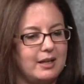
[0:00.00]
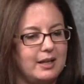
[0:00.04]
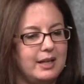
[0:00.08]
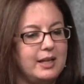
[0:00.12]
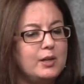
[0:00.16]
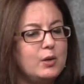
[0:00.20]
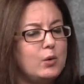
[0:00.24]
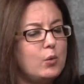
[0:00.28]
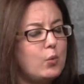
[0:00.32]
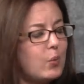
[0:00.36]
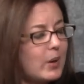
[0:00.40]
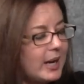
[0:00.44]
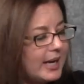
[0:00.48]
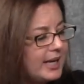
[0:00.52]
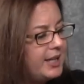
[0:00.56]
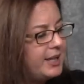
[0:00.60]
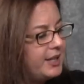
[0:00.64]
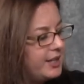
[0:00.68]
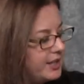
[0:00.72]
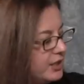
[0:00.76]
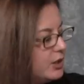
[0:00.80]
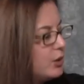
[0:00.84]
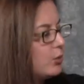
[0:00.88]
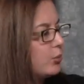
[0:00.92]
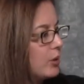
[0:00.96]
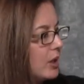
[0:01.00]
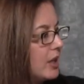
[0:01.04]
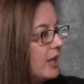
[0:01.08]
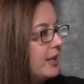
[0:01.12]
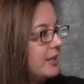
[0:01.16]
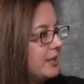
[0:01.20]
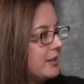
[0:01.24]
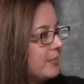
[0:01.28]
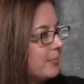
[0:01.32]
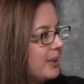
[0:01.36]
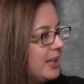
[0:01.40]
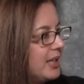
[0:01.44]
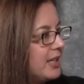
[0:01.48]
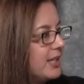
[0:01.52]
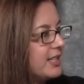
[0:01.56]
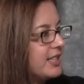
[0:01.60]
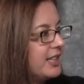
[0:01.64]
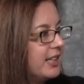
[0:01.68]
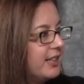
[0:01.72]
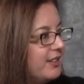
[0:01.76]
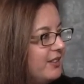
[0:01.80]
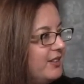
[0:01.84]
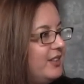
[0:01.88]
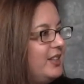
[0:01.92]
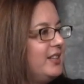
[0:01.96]
in a way, he's right, because
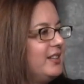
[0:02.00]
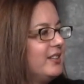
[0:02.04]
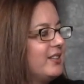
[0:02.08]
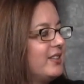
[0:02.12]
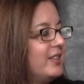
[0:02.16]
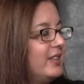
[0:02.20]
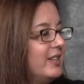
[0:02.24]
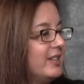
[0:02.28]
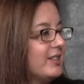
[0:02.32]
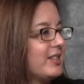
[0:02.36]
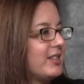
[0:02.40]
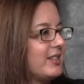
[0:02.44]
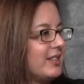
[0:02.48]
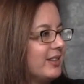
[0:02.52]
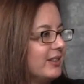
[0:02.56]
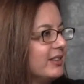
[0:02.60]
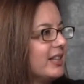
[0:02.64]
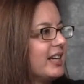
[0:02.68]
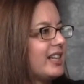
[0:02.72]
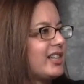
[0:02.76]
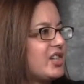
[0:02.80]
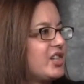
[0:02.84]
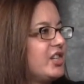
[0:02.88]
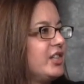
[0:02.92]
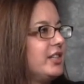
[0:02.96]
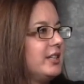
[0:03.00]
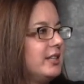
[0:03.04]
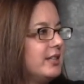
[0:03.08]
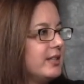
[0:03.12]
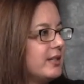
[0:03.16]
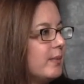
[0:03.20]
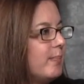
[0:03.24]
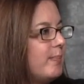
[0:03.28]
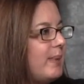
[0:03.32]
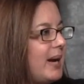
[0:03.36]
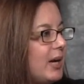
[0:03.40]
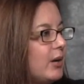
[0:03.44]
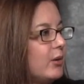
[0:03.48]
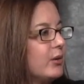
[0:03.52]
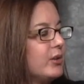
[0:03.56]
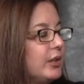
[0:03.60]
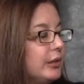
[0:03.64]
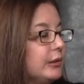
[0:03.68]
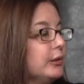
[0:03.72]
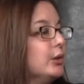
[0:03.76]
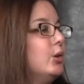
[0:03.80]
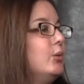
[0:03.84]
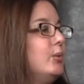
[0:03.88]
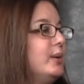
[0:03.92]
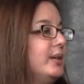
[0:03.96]
I think this election is about
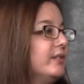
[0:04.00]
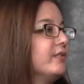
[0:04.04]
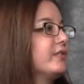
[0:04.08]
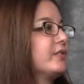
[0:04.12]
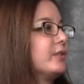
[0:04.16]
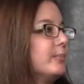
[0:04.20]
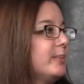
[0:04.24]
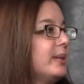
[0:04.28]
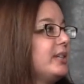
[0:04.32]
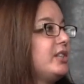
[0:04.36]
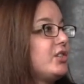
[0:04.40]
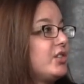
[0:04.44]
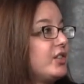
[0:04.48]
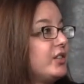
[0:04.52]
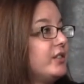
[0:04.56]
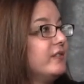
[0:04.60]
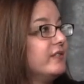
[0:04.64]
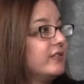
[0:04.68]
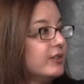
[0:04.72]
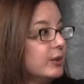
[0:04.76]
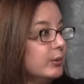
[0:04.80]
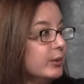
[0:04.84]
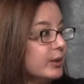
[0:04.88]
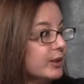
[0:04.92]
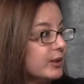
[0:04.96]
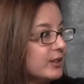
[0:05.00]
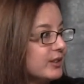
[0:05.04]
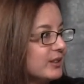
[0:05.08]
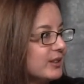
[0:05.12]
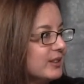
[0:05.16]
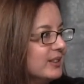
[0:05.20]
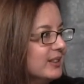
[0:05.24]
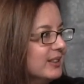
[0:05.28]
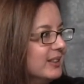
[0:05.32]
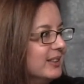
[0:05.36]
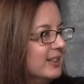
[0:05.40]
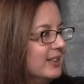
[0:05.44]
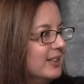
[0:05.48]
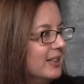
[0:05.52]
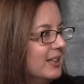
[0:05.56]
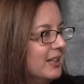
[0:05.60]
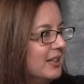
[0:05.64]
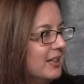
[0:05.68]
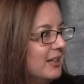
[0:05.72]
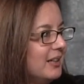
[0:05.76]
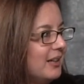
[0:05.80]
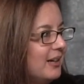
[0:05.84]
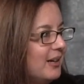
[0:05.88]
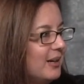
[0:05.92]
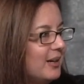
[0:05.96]
the low information voter, mm -hmm.
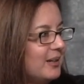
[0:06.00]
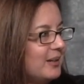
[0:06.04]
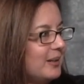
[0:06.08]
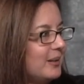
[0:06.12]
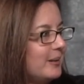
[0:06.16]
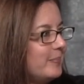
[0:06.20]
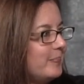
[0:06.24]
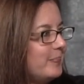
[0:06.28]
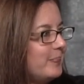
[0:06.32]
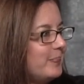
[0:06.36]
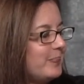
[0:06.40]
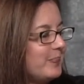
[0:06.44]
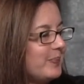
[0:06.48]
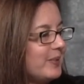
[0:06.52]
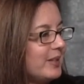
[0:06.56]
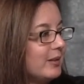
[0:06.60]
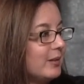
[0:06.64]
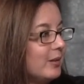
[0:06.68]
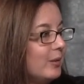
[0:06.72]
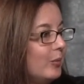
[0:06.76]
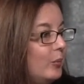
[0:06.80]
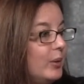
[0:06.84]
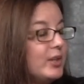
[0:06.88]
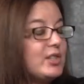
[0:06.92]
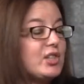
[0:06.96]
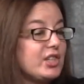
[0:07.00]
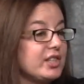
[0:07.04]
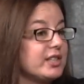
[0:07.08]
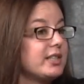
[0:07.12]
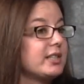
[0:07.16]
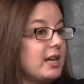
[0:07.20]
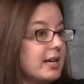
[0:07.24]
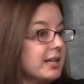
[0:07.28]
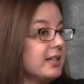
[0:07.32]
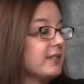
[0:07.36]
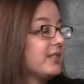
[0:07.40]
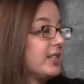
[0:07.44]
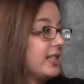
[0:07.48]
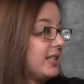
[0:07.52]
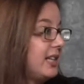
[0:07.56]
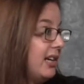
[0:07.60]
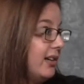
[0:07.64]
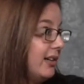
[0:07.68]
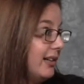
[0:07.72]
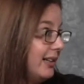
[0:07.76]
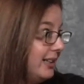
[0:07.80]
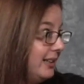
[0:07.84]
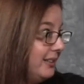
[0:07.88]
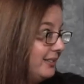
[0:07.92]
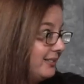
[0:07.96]
um, which is kind of
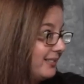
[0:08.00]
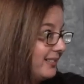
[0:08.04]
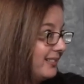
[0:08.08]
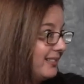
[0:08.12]
scary.